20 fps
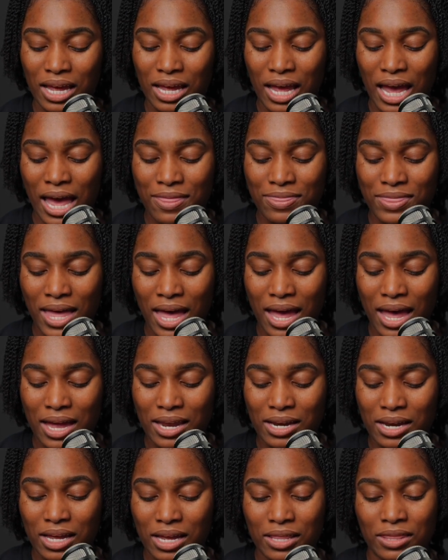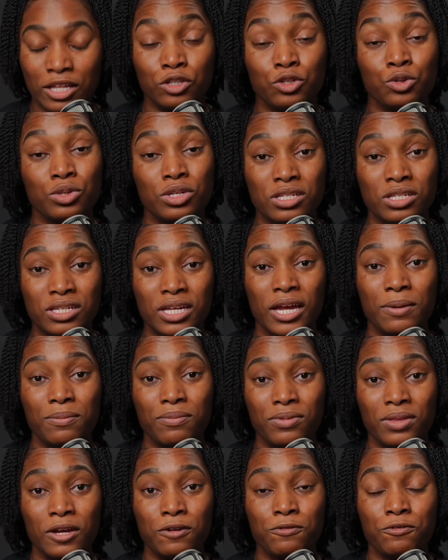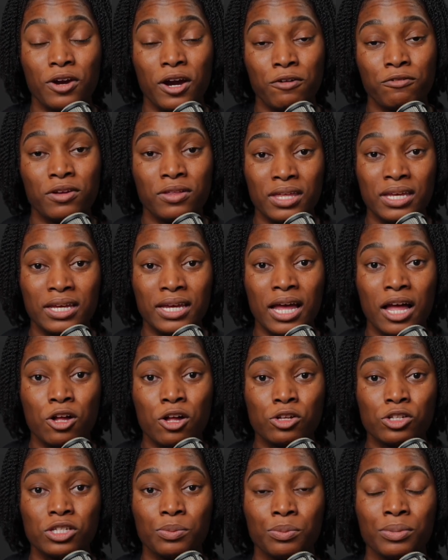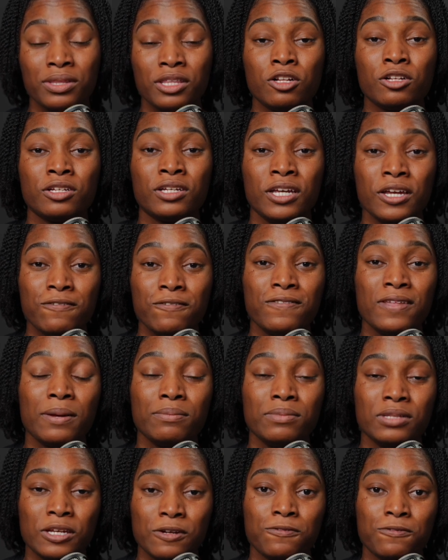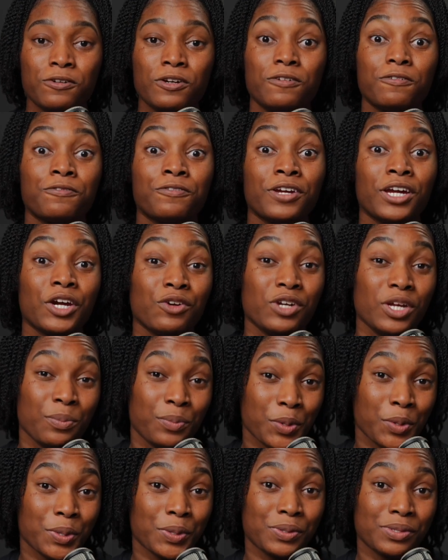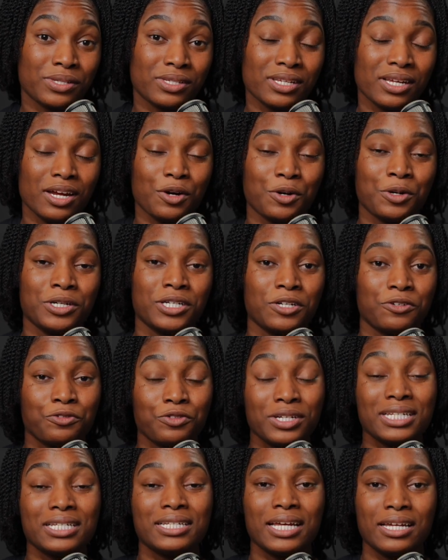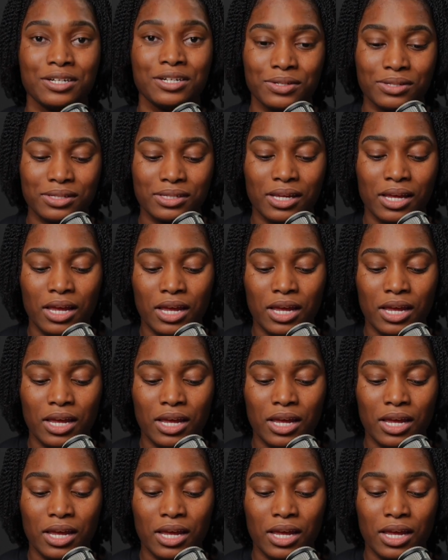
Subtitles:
And then they'll do the same thing for everything else, but they'll give them different variables or different letters.